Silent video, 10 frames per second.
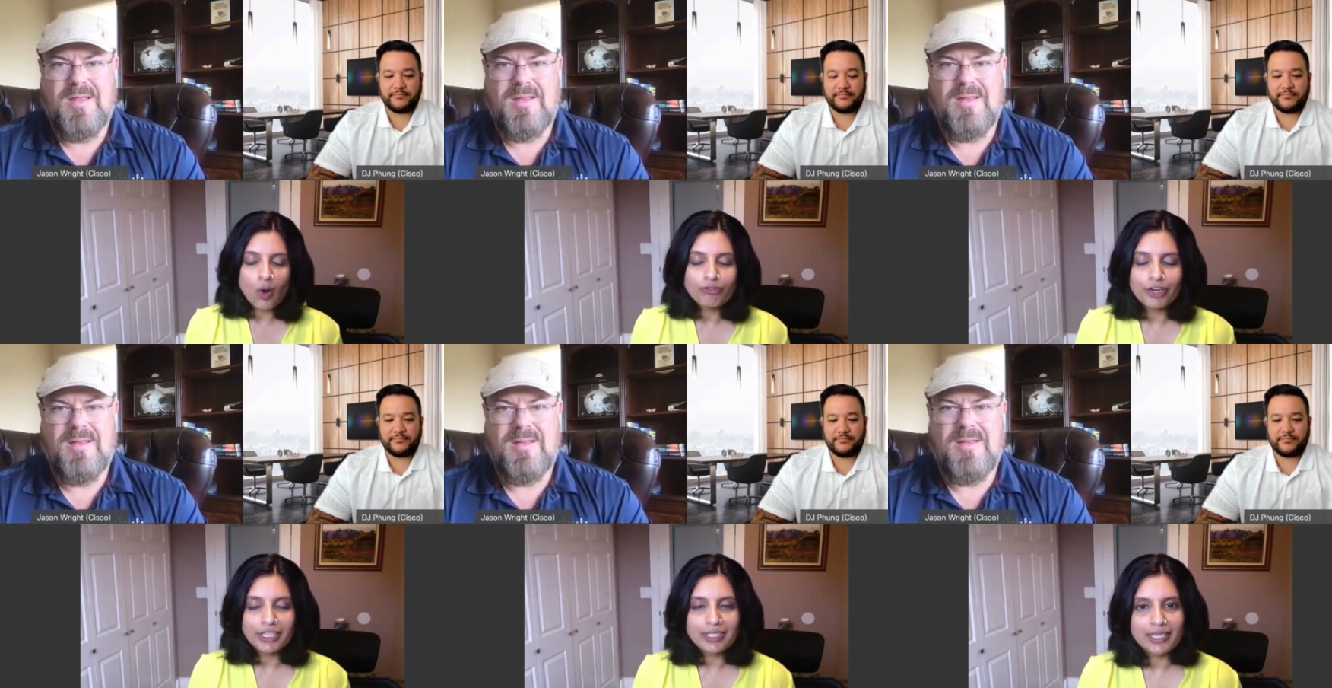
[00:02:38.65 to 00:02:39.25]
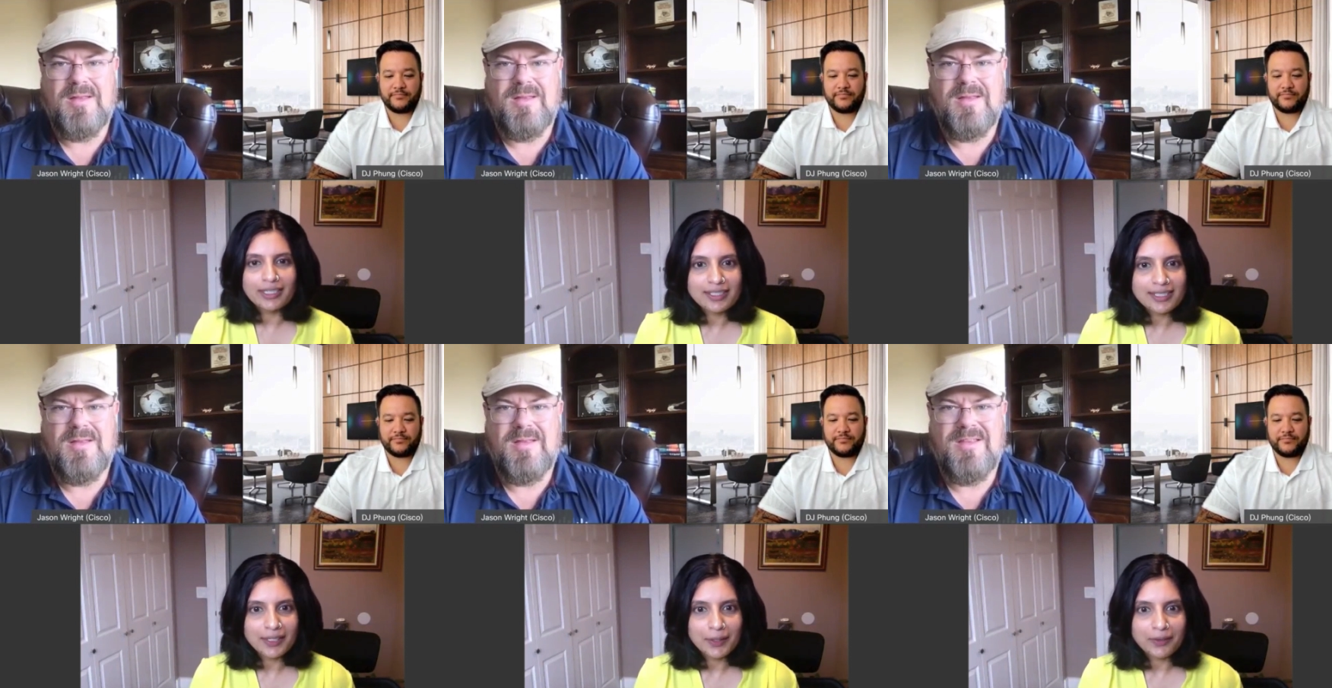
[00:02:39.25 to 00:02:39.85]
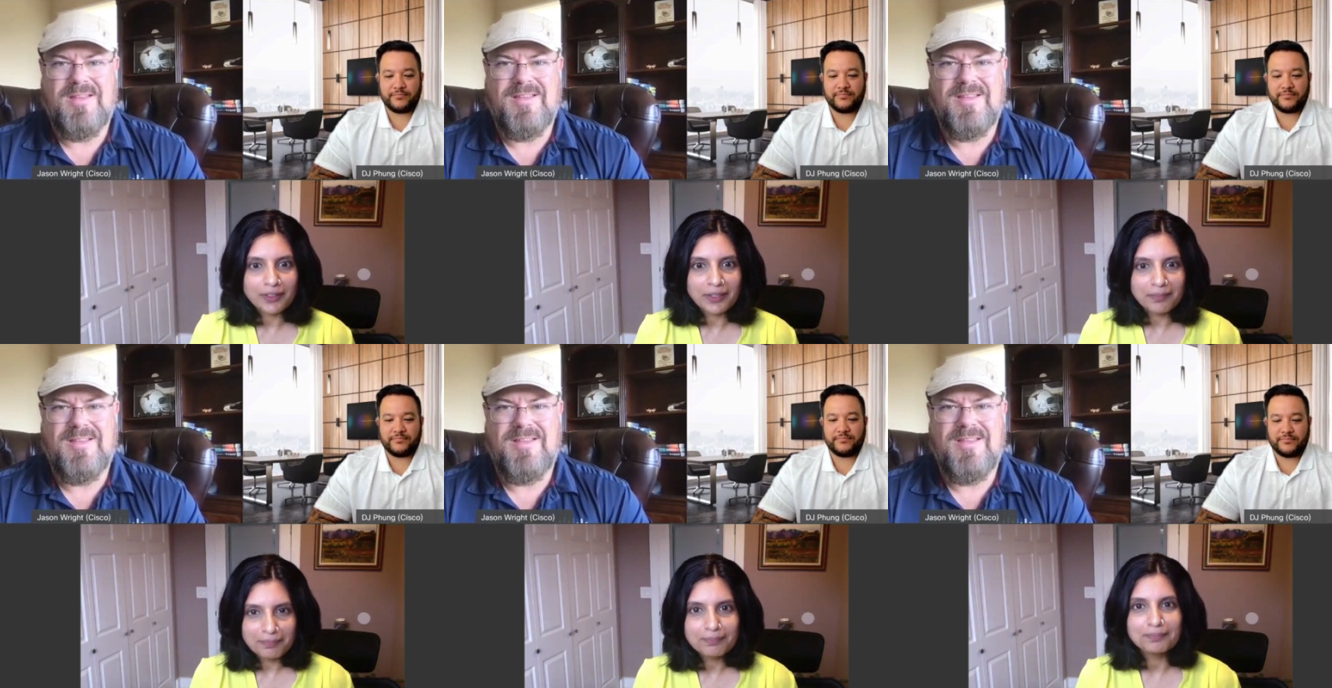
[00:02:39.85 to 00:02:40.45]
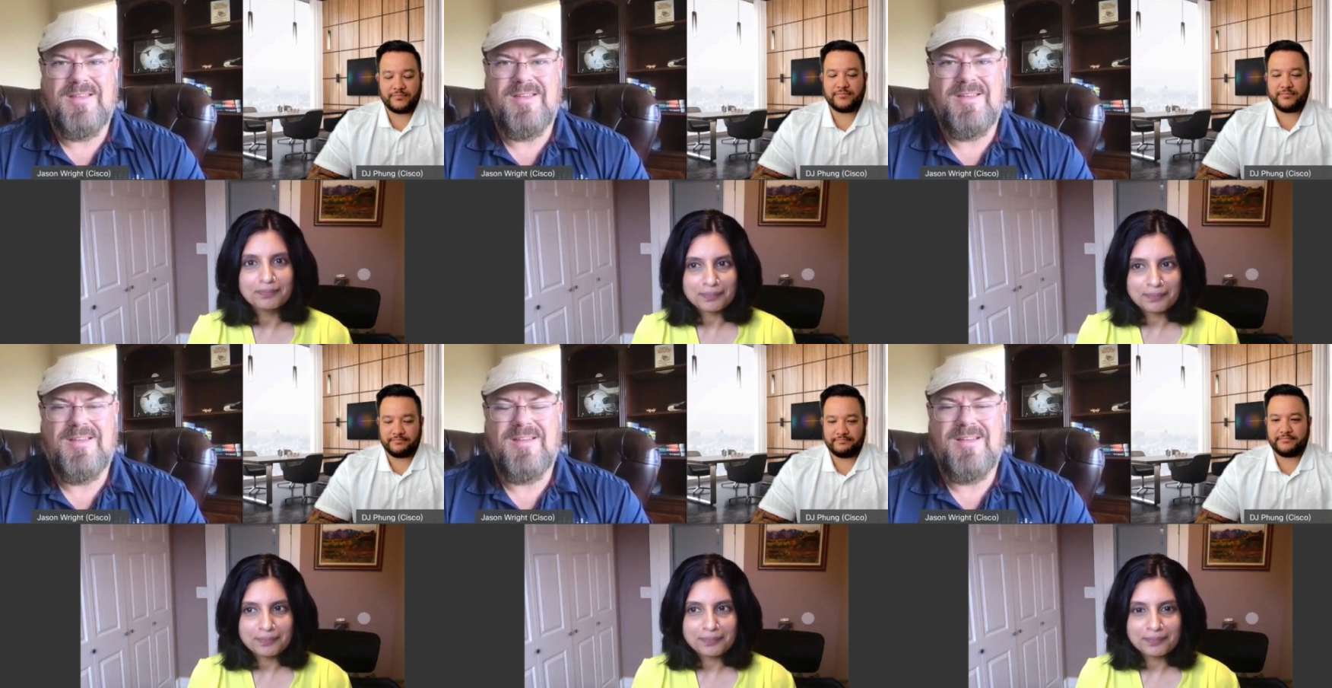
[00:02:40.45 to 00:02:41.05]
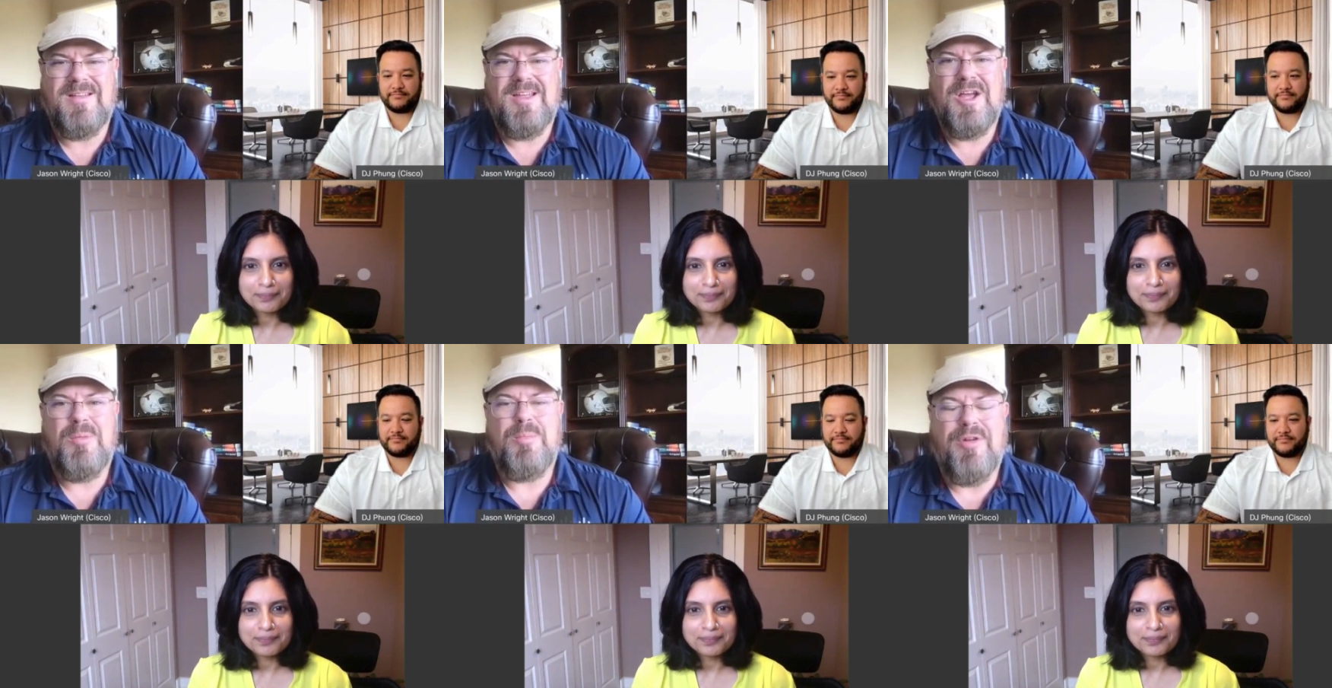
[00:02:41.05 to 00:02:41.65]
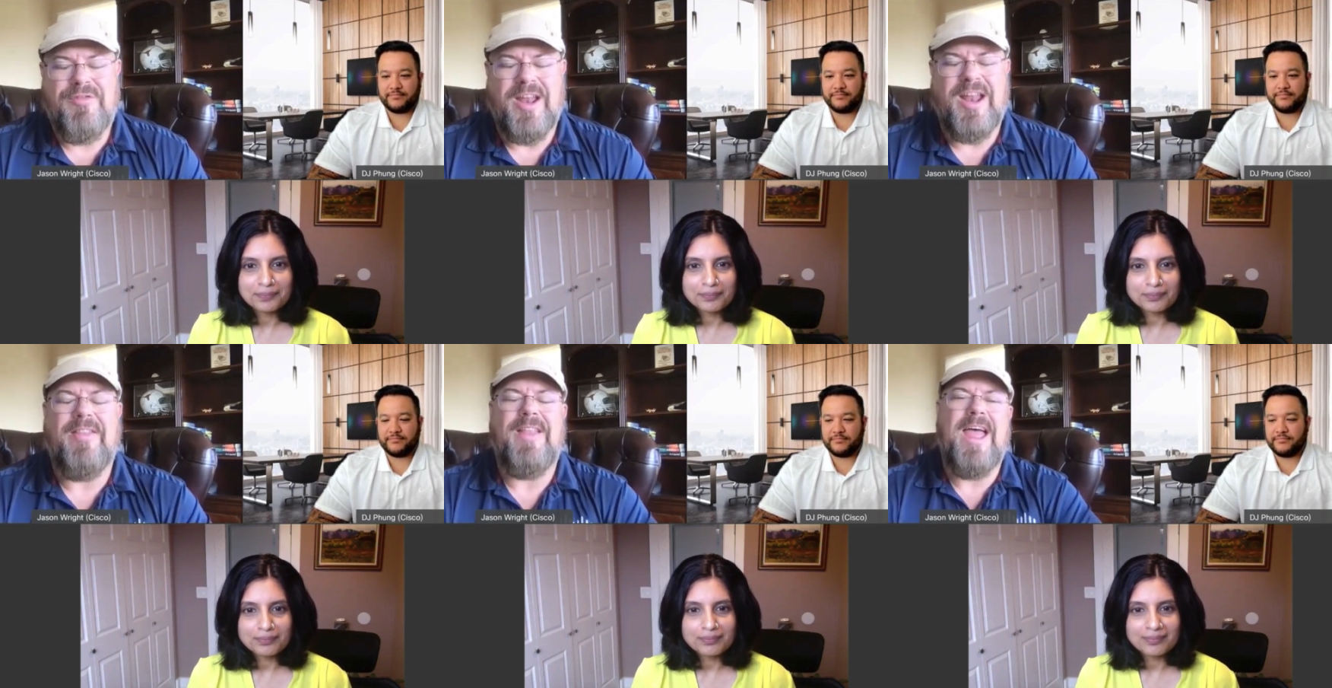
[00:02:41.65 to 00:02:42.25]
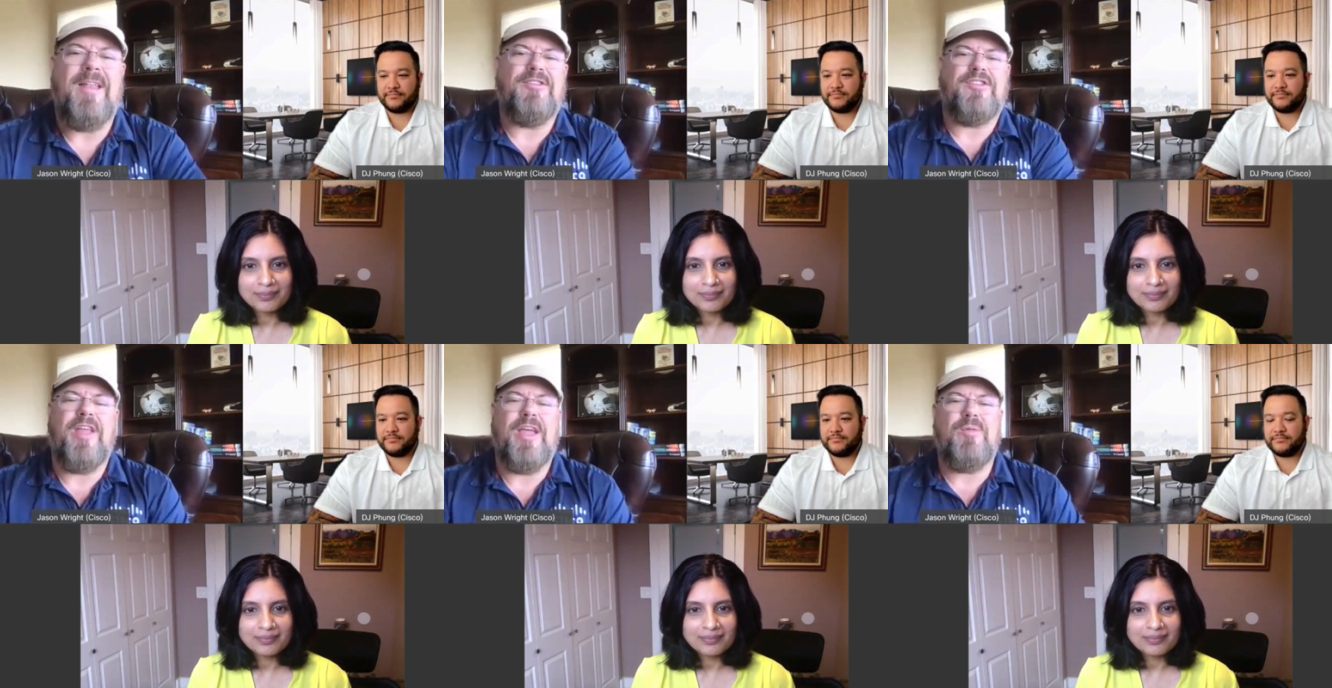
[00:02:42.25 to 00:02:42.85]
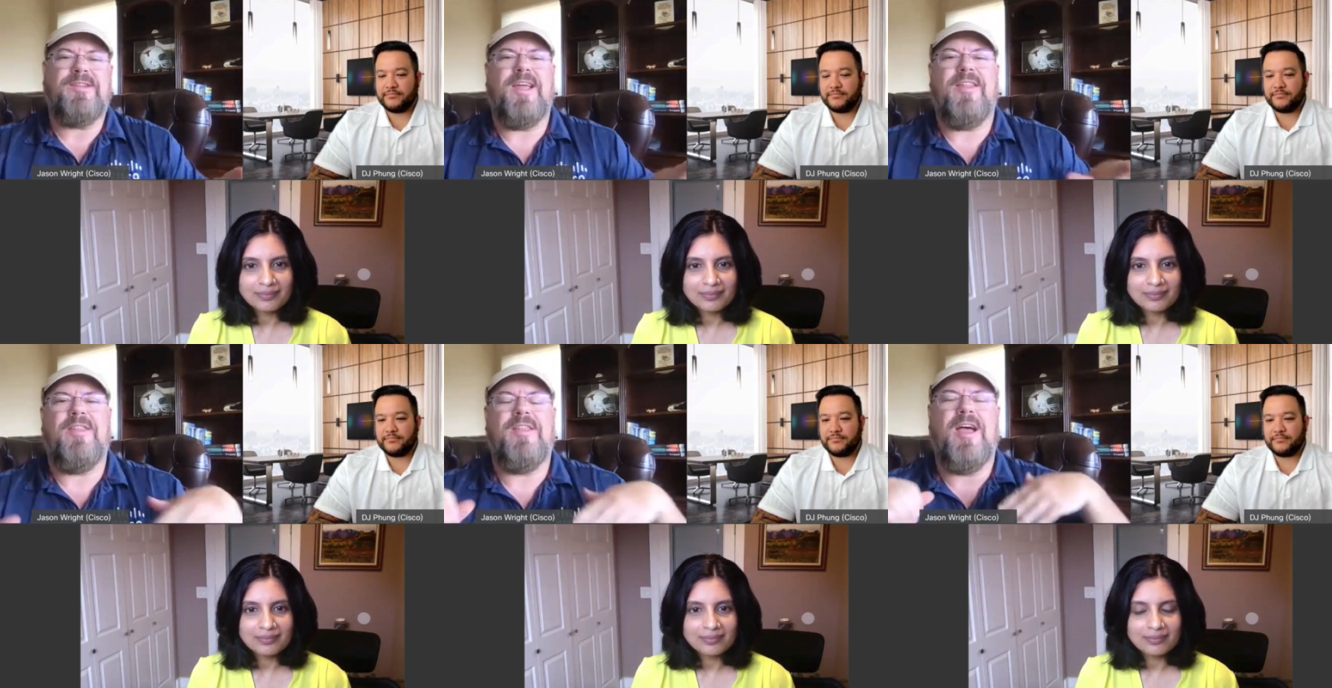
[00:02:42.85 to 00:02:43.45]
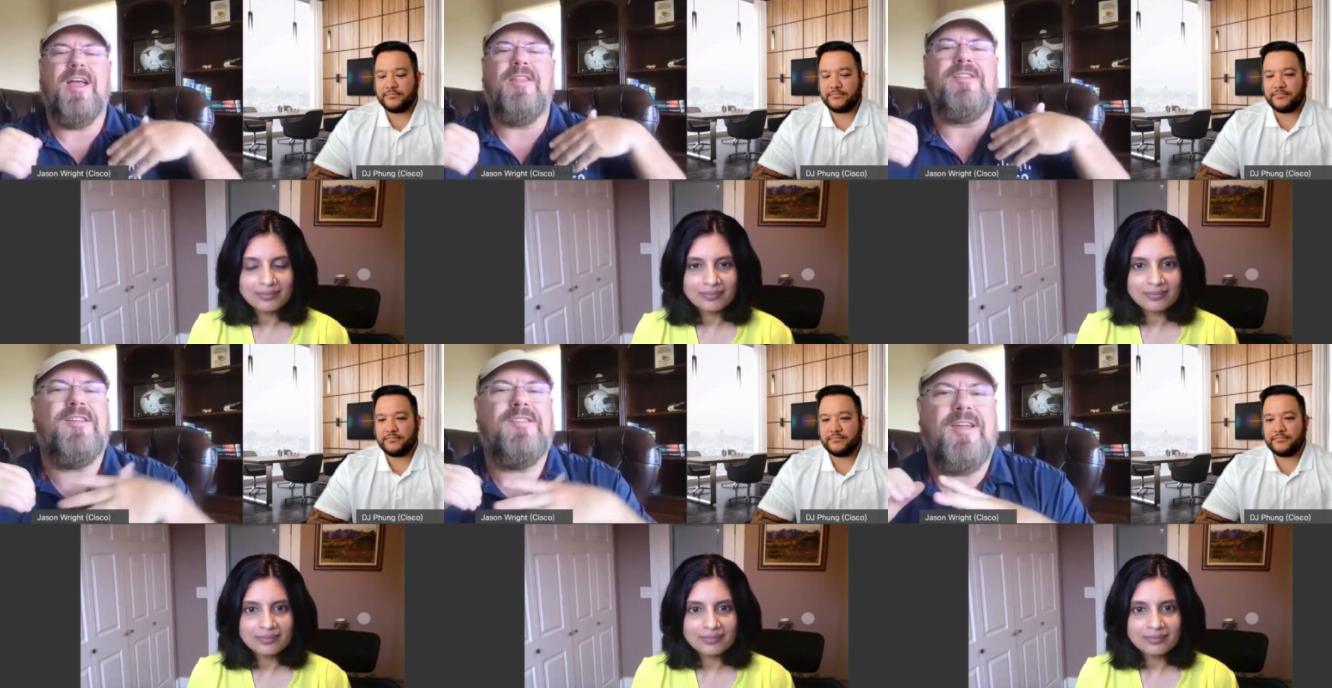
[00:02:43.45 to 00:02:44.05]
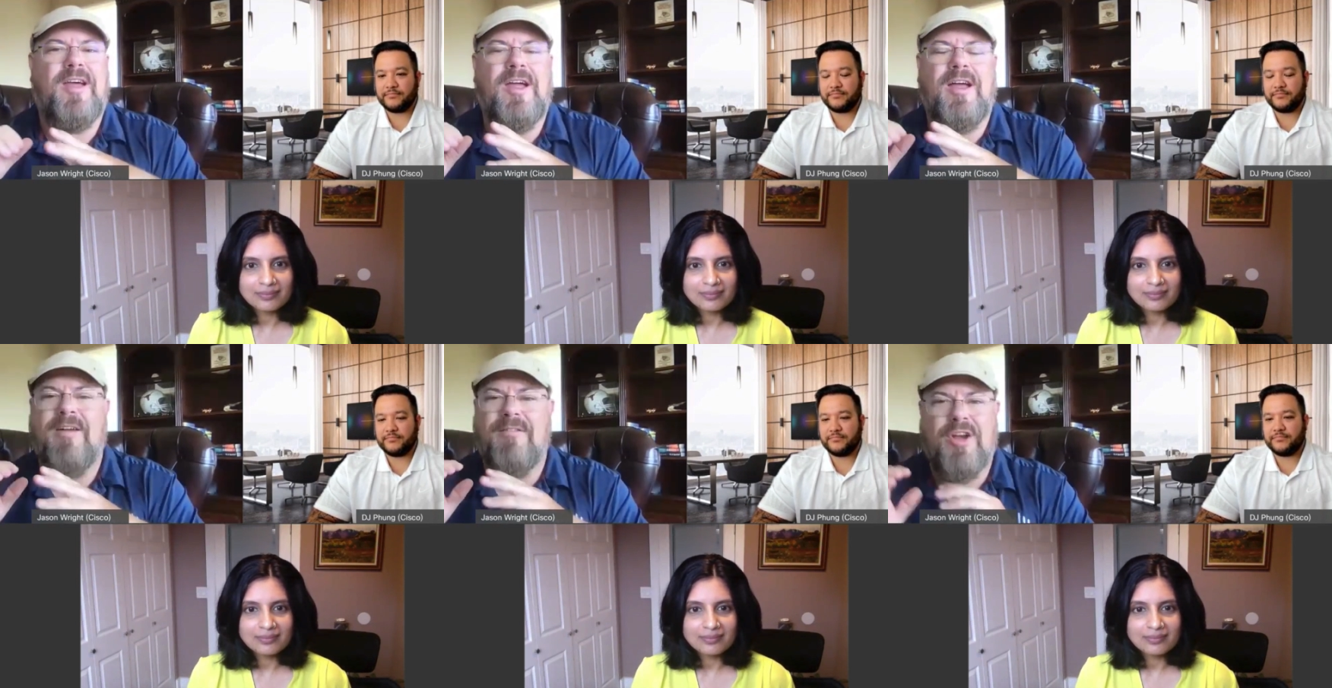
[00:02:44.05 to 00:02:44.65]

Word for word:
Speaker 1: by offering DNS security.
Speaker 2: Perfect. And and so, like we said, uh, this is a, a,